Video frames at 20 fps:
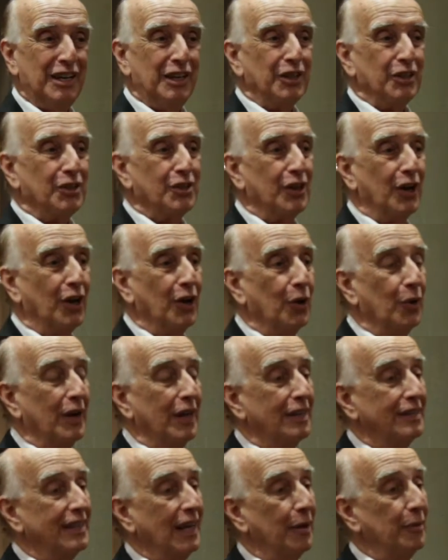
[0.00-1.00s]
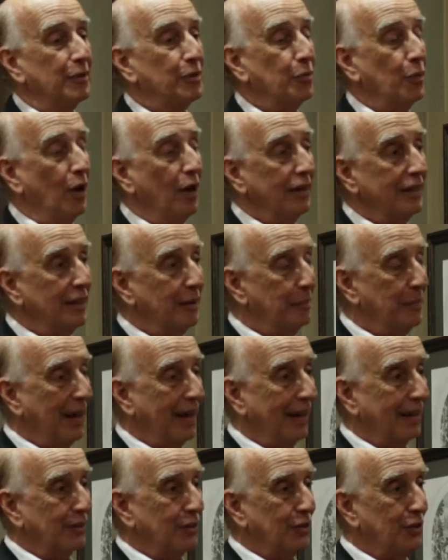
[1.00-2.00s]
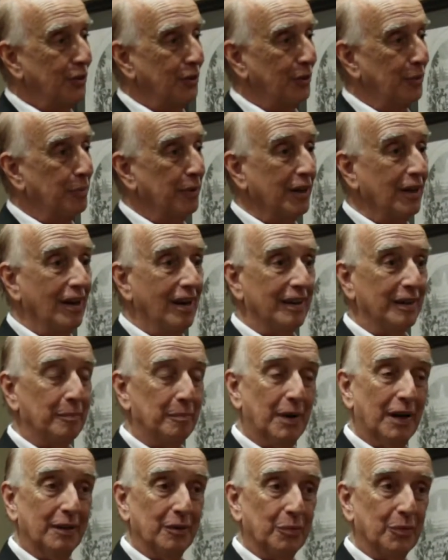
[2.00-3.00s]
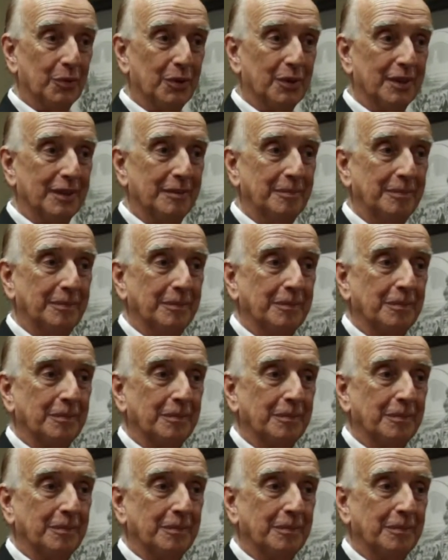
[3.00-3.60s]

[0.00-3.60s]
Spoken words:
So as I was walking back to Pecan and Buttonwood,